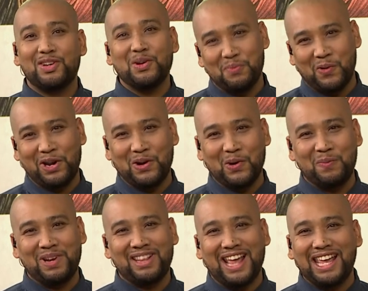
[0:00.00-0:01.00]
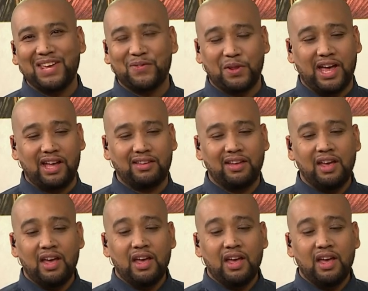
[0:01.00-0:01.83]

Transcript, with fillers: So good morning, Albany. Thank you for that.